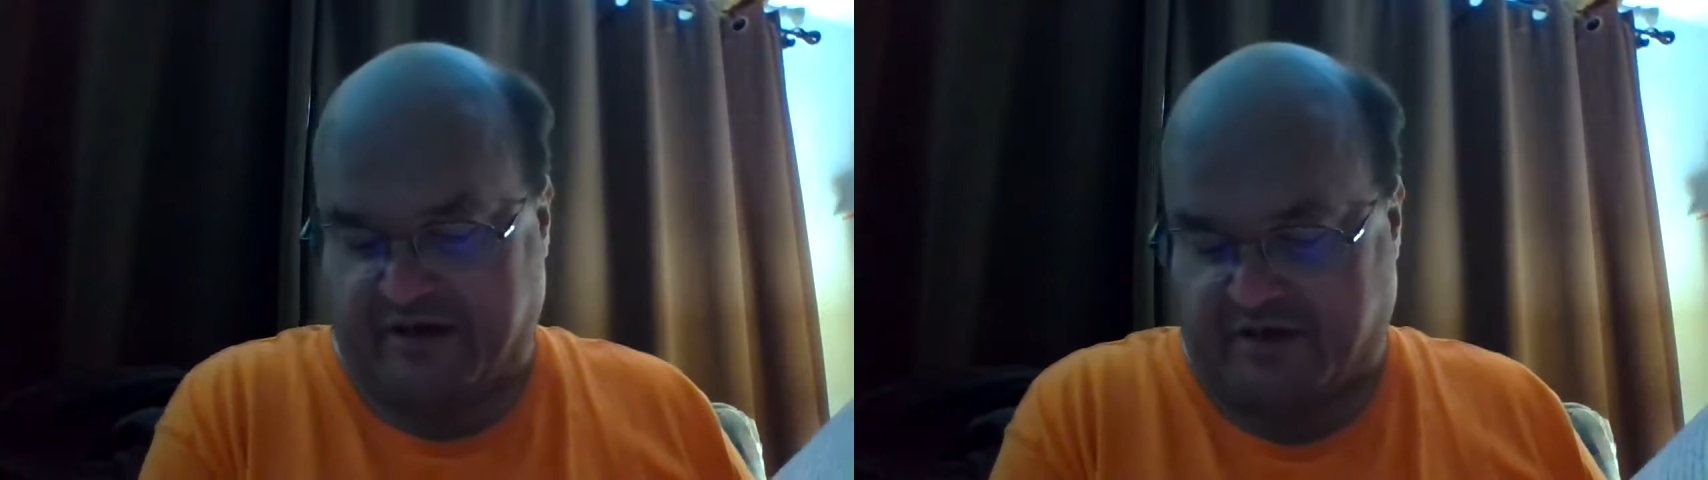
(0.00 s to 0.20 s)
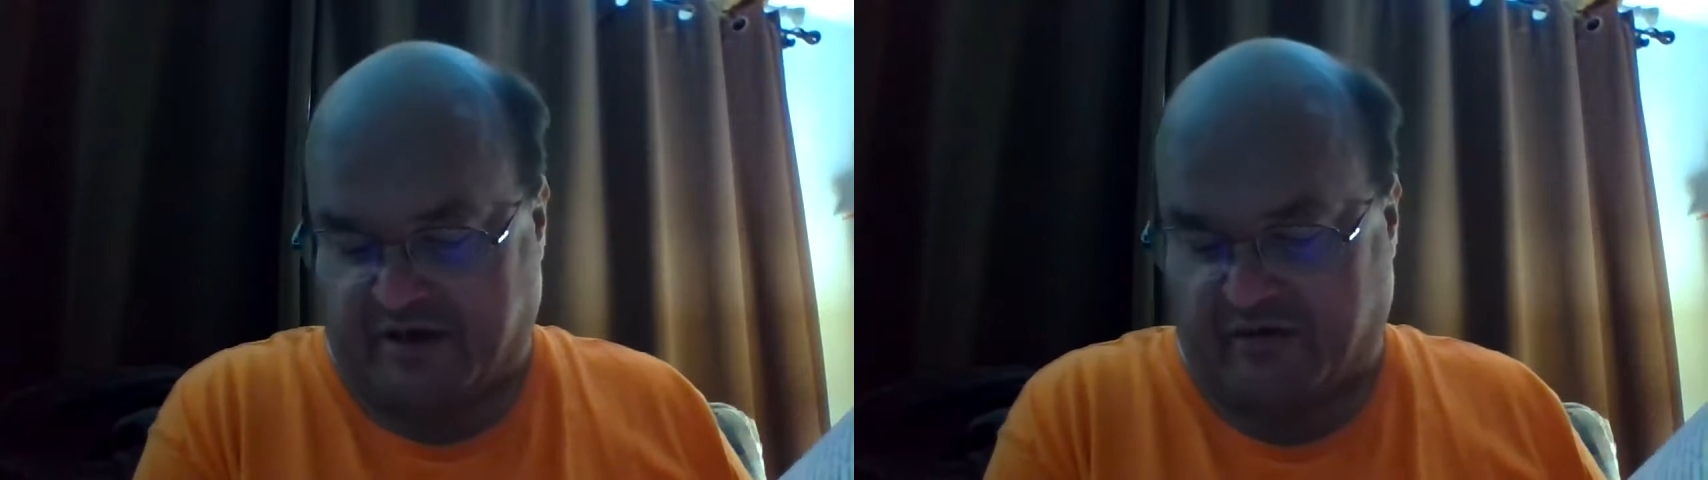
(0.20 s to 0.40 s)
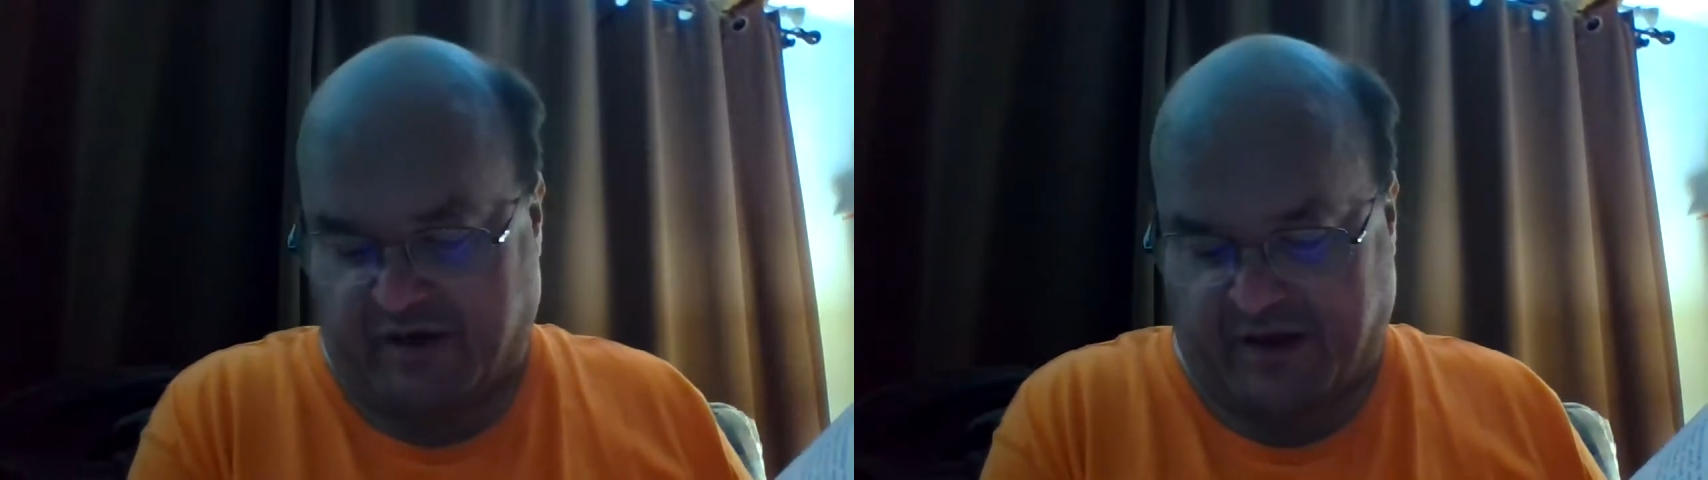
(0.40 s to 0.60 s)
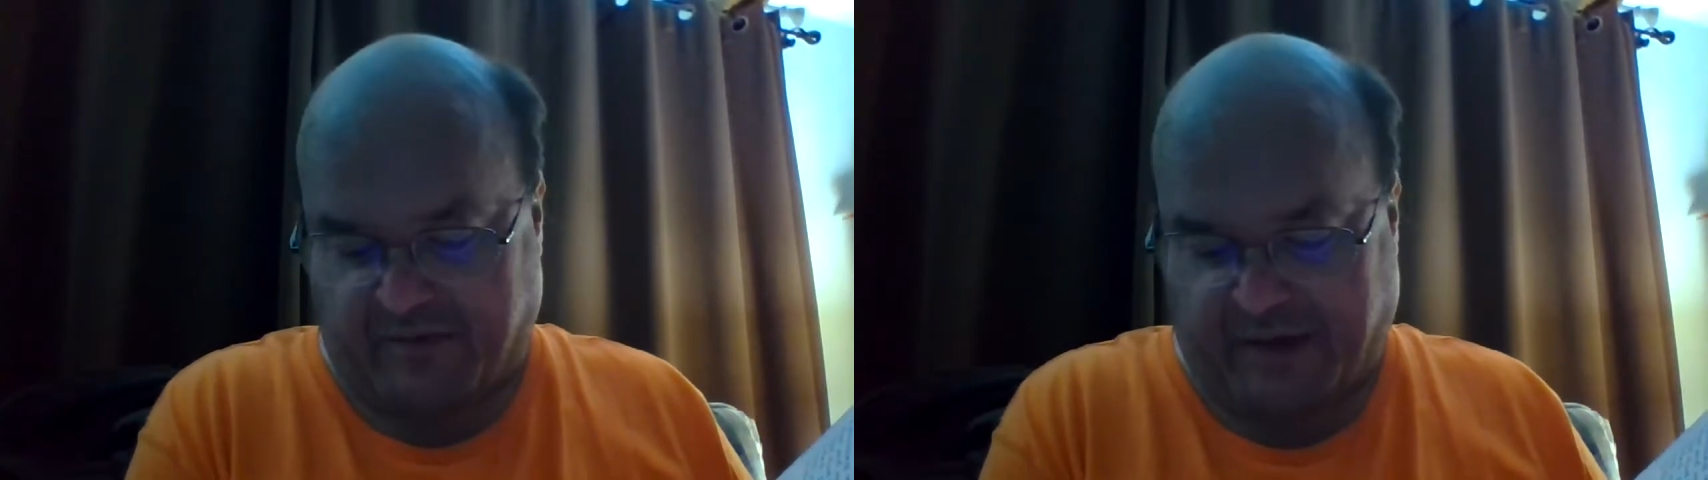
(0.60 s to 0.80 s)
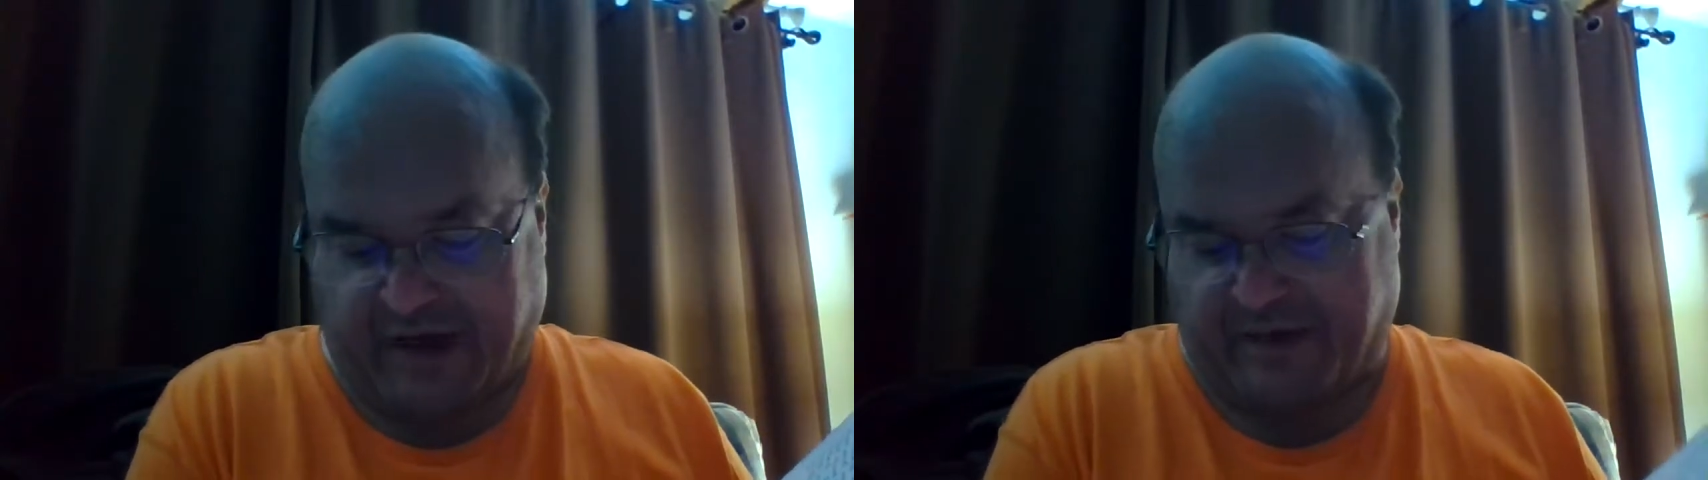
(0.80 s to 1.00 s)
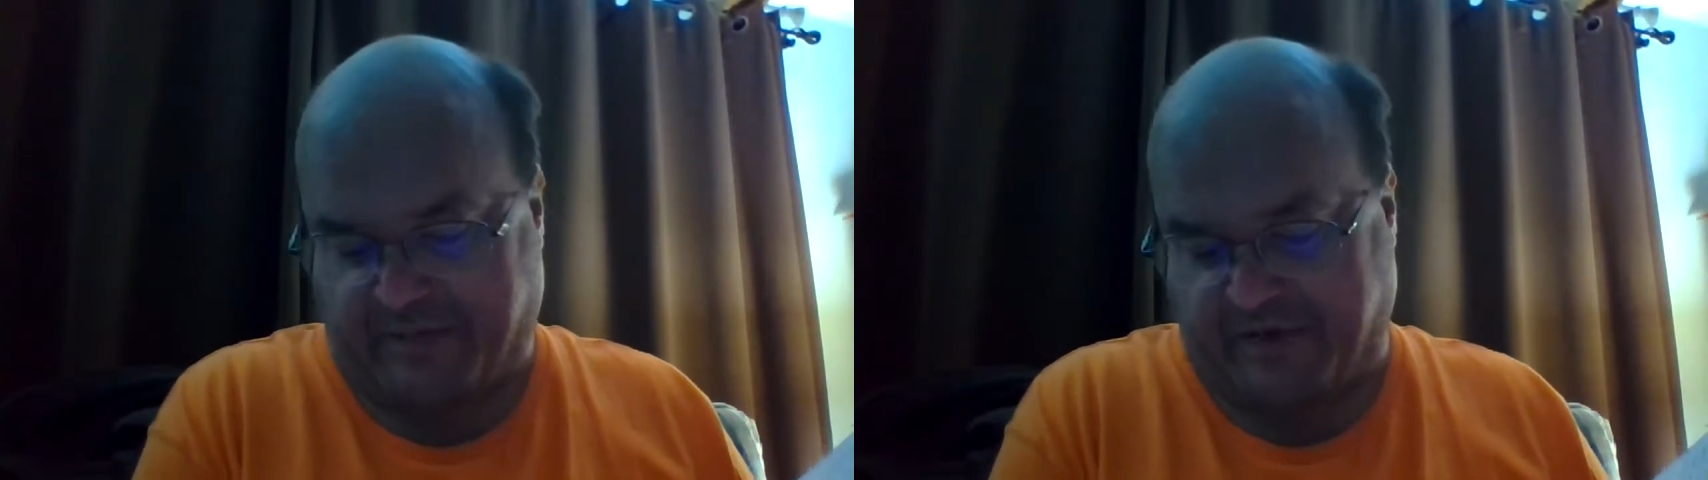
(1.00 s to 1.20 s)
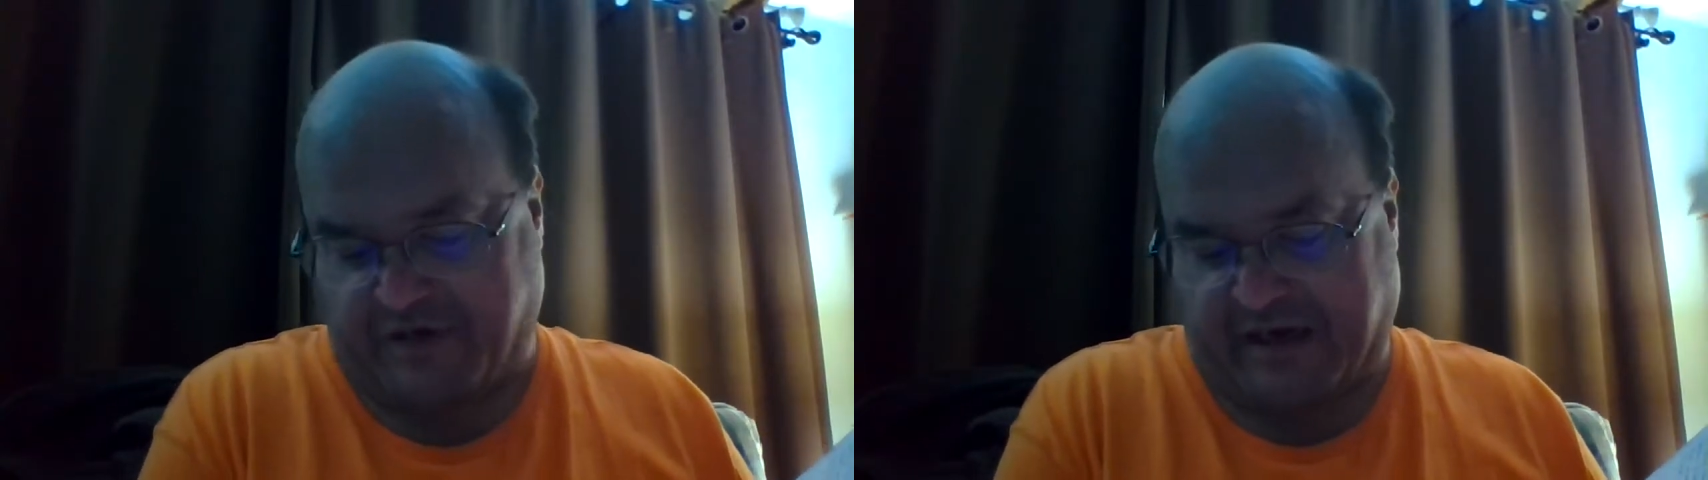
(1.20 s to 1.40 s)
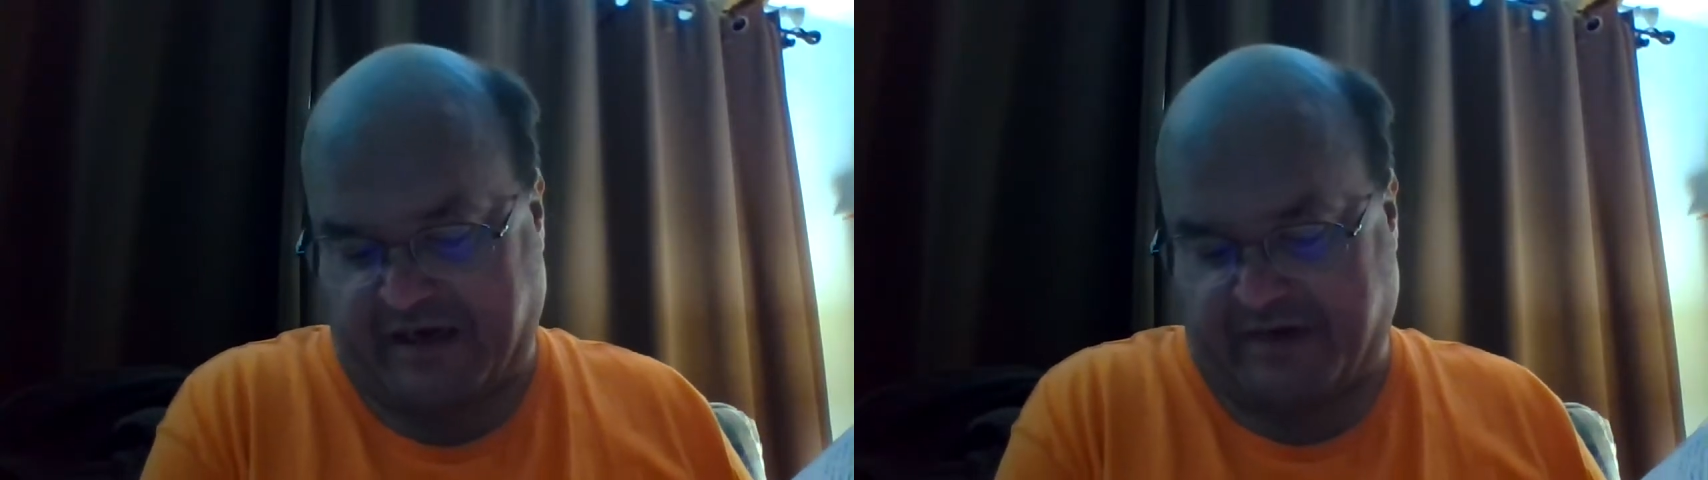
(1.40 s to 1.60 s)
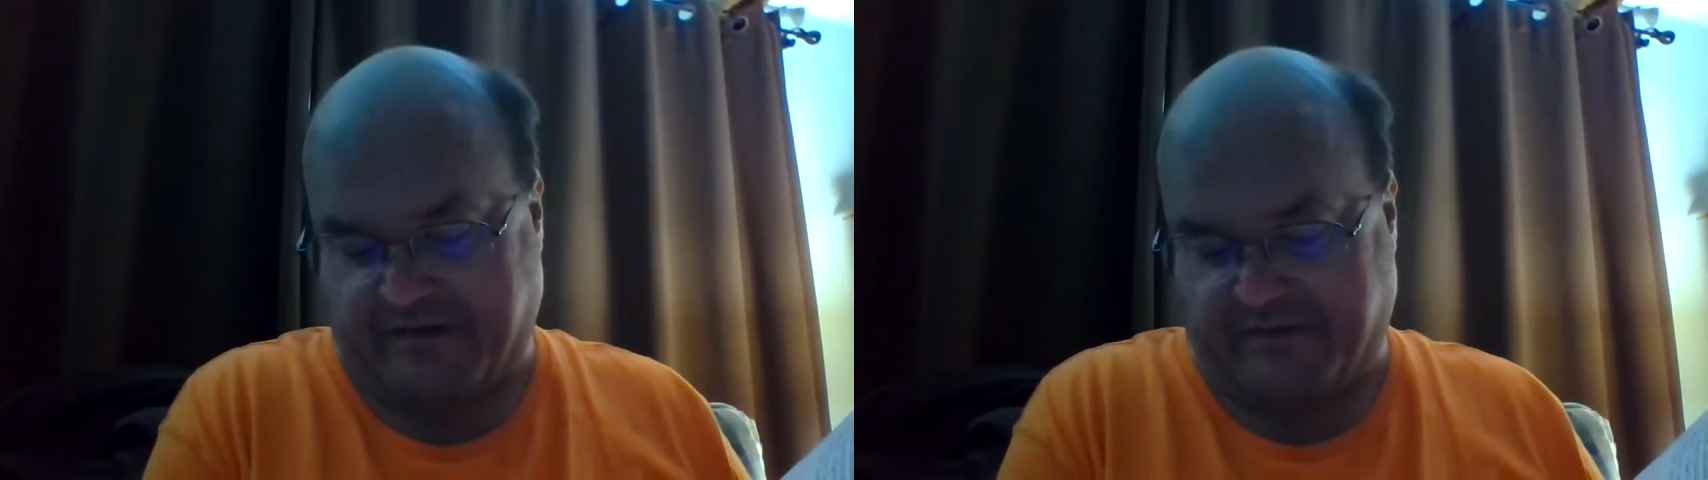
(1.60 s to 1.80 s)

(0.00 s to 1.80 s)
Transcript: started running back up the track.